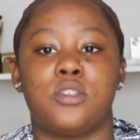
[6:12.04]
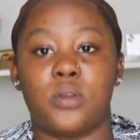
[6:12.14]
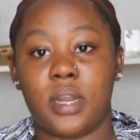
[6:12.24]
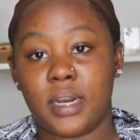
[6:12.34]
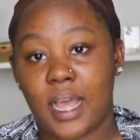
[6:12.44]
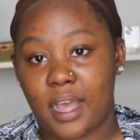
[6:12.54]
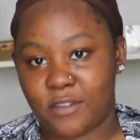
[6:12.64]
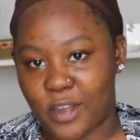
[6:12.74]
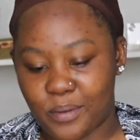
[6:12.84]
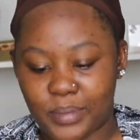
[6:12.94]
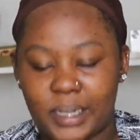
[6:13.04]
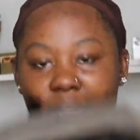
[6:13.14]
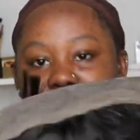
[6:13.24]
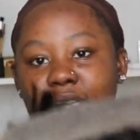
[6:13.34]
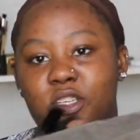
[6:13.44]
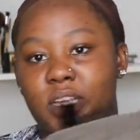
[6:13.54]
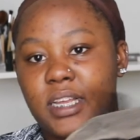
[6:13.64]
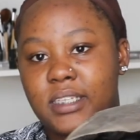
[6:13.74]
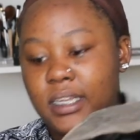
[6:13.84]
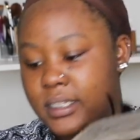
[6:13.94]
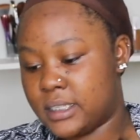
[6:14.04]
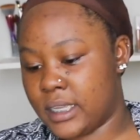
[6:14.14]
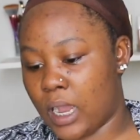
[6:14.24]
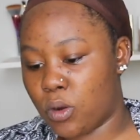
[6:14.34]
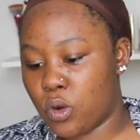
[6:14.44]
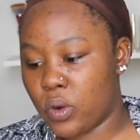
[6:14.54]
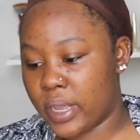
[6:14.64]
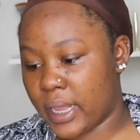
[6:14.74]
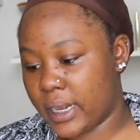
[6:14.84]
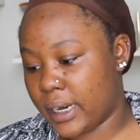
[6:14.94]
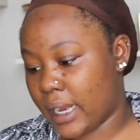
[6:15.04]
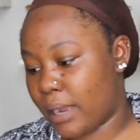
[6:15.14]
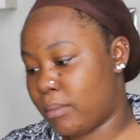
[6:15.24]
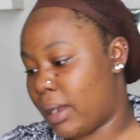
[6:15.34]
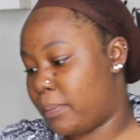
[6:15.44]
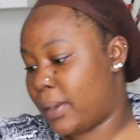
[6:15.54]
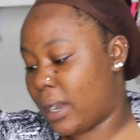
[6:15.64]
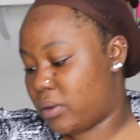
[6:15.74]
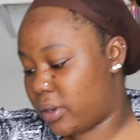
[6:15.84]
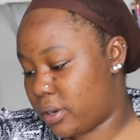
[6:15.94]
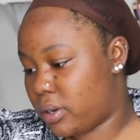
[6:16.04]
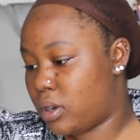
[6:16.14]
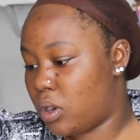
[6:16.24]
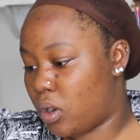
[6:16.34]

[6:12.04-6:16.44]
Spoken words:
So now that I have cut my lace, as you guys can see, I'll go ahead and add my powder